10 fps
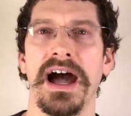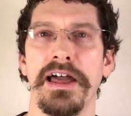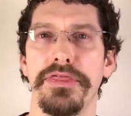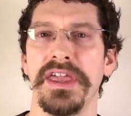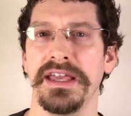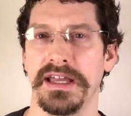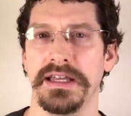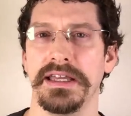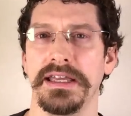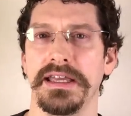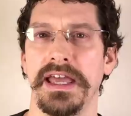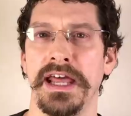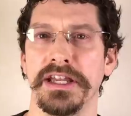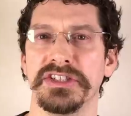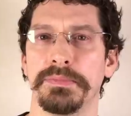I think
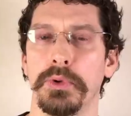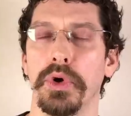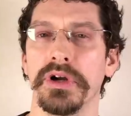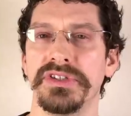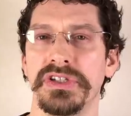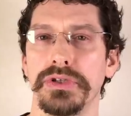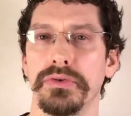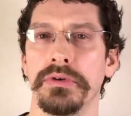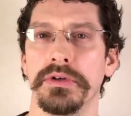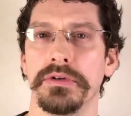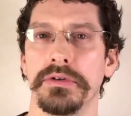an Explorer 2,